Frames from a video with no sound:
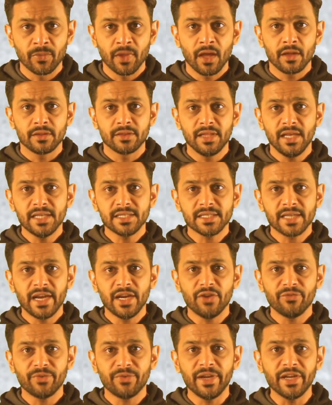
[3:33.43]
This kind
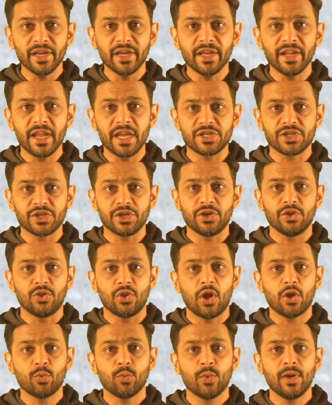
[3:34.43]
of integration
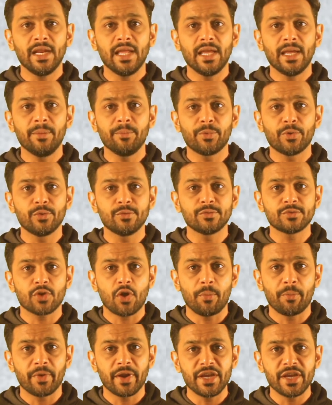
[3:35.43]
not only improves
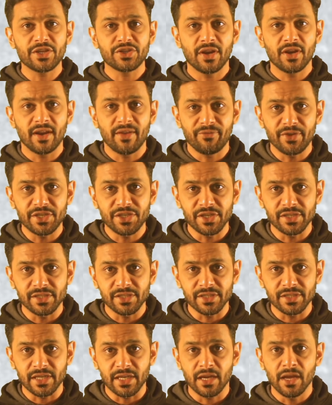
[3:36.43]
operational
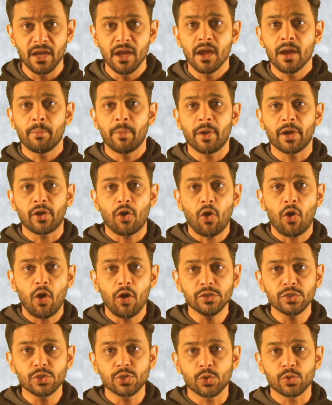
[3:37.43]
efficiency, but
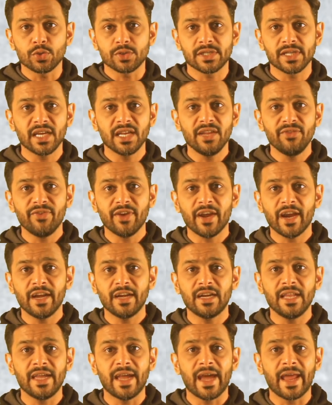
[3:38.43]
also
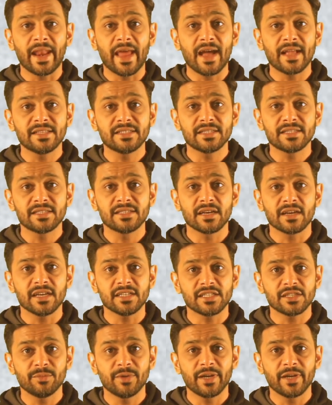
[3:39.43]
significantly enhances the customer